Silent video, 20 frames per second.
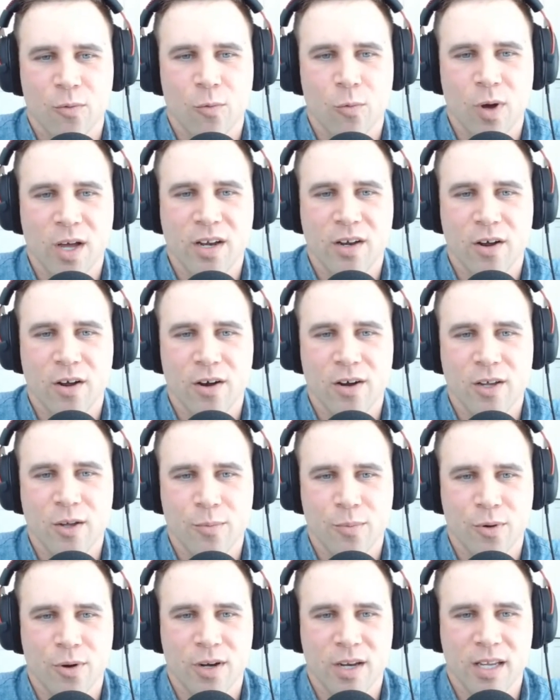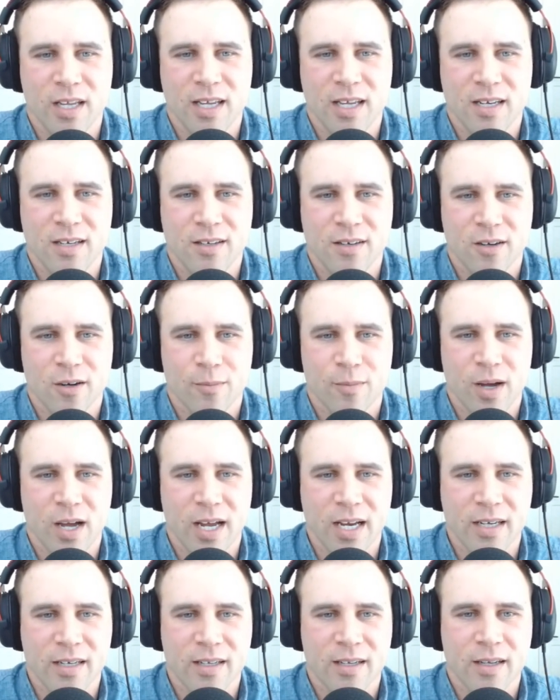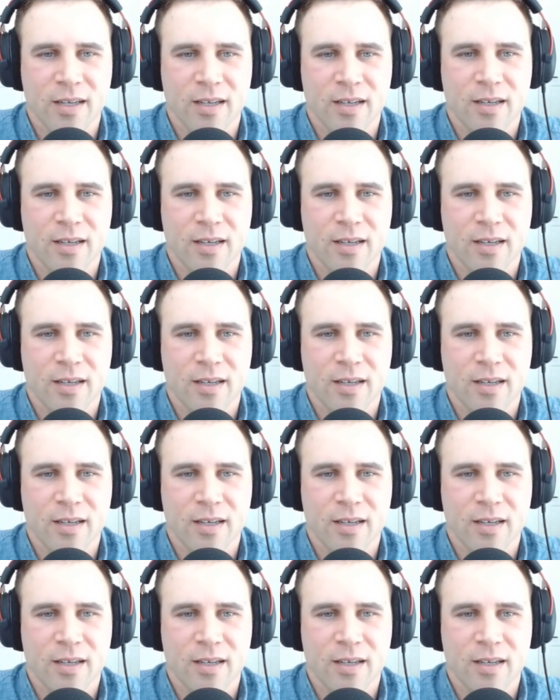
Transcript: What are you putting into your mind?